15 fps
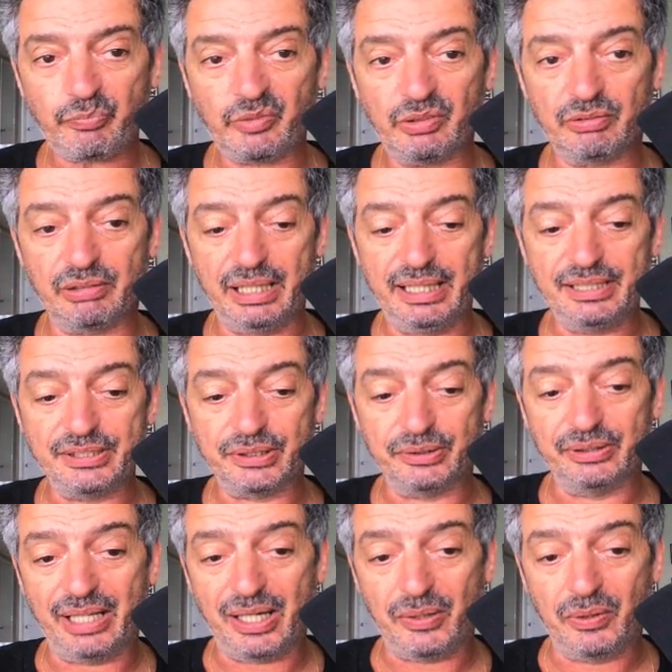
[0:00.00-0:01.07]
Right? So
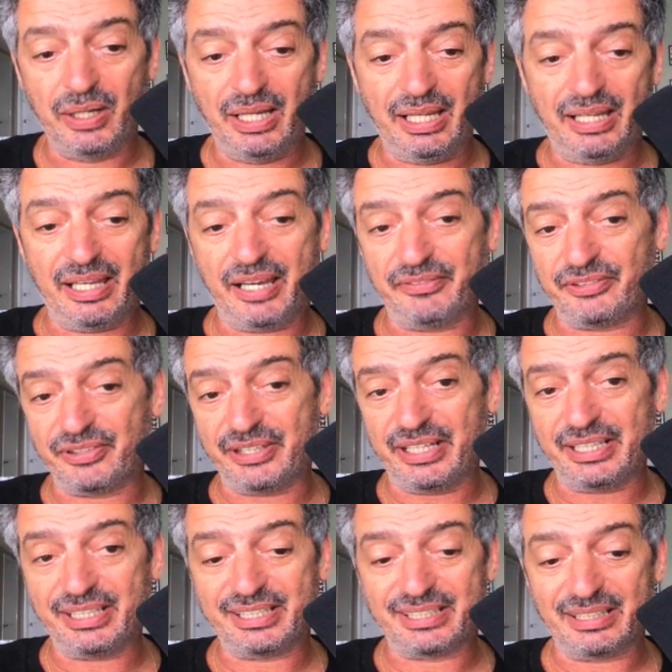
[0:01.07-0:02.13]
now, after
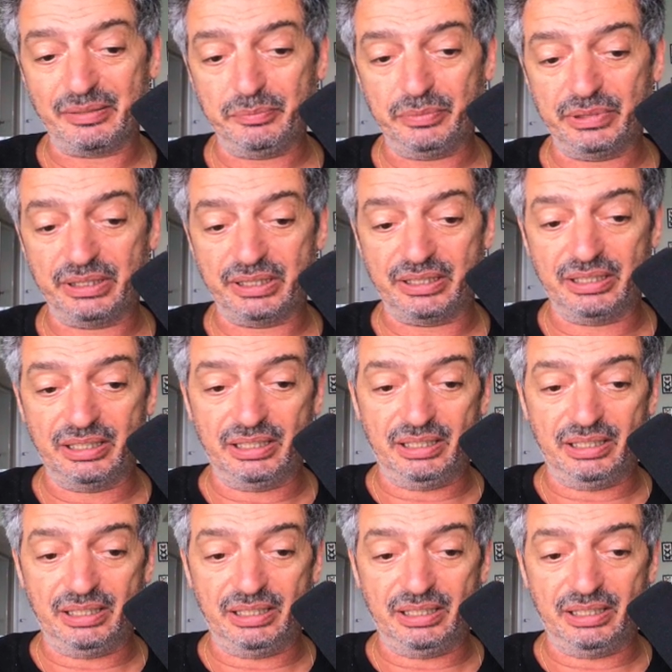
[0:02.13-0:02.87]
that, somebody